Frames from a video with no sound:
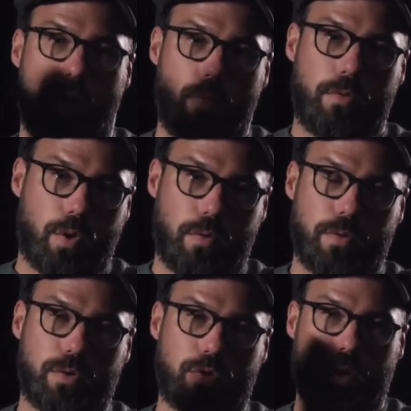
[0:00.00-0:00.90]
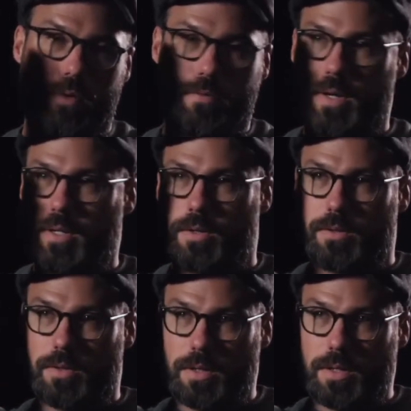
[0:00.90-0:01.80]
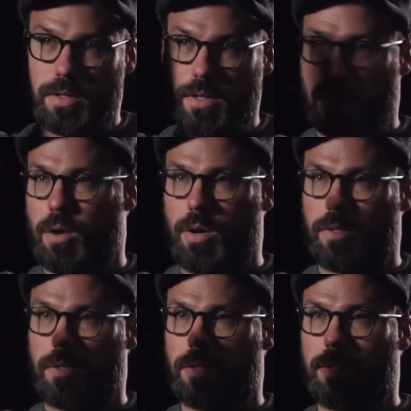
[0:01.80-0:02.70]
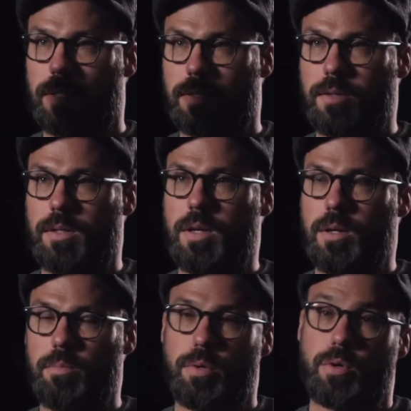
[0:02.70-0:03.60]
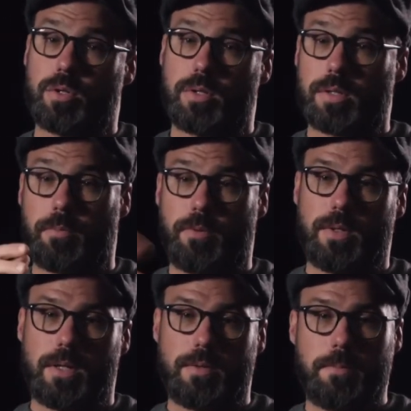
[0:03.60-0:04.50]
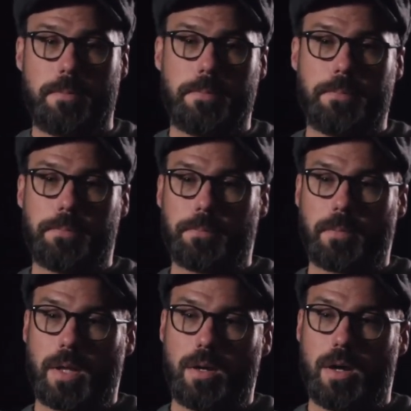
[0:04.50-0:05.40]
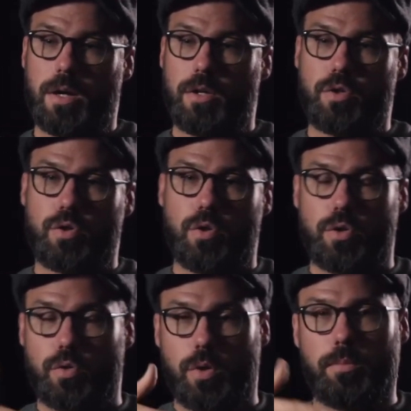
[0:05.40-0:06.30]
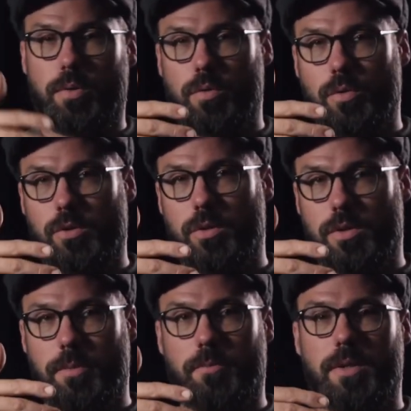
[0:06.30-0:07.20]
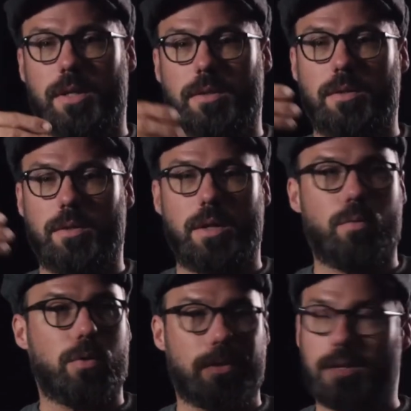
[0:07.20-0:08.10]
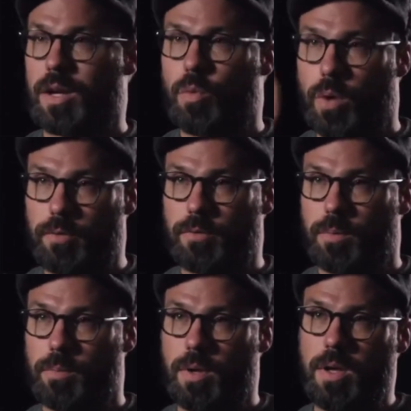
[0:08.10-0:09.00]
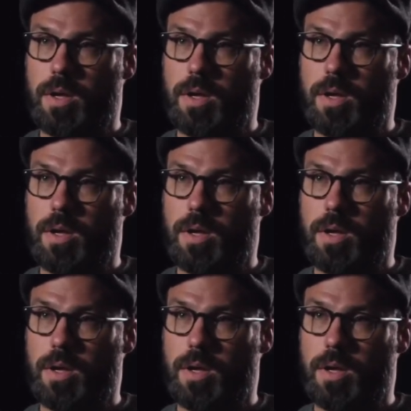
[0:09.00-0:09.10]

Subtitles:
over and over to try and find out how have they done that, because it's something that I enjoy doing, but also it's something that, you know, I want to take away from